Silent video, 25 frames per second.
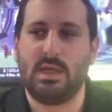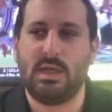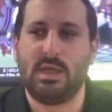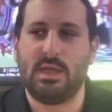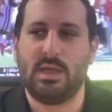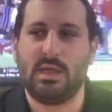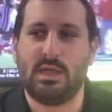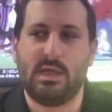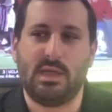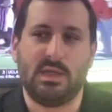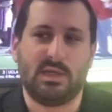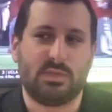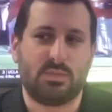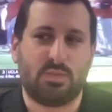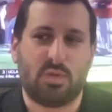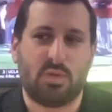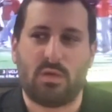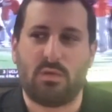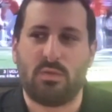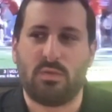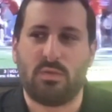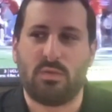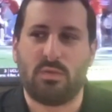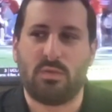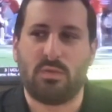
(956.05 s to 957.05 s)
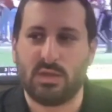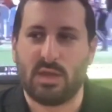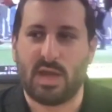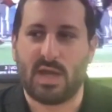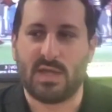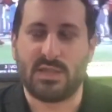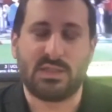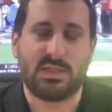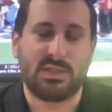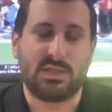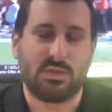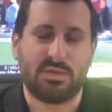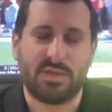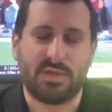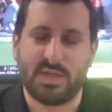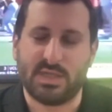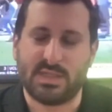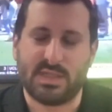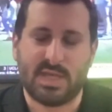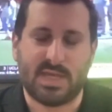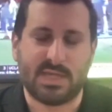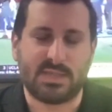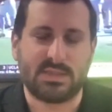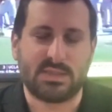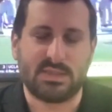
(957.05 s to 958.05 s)
it's probably, I still think
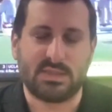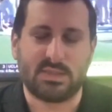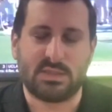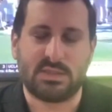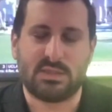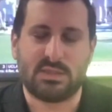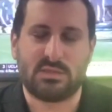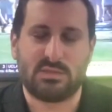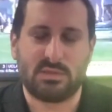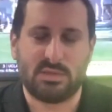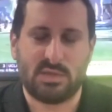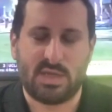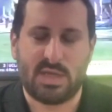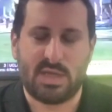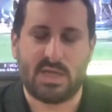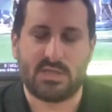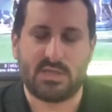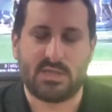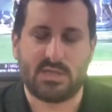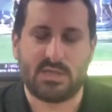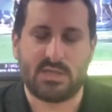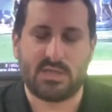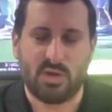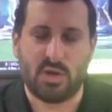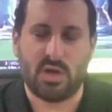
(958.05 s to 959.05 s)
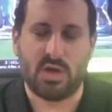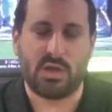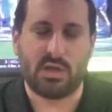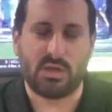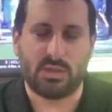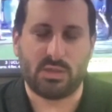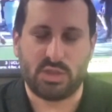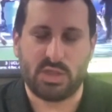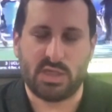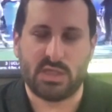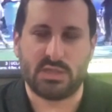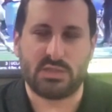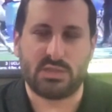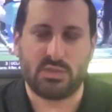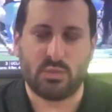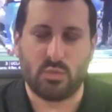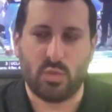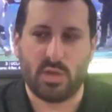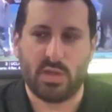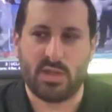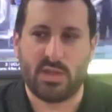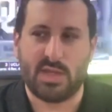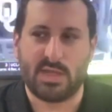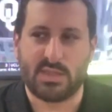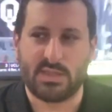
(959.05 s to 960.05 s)
Texas has a very good chance to
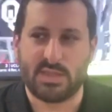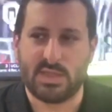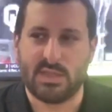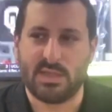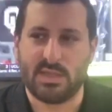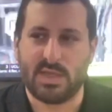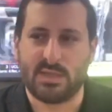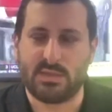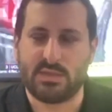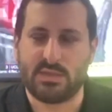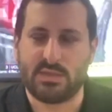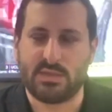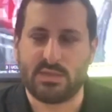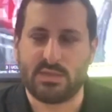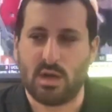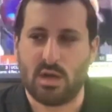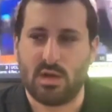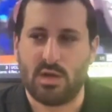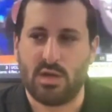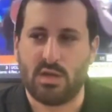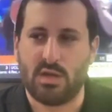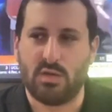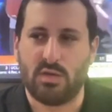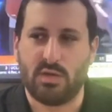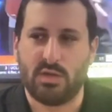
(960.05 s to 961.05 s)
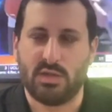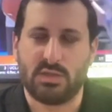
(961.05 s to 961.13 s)
win that in that scenario.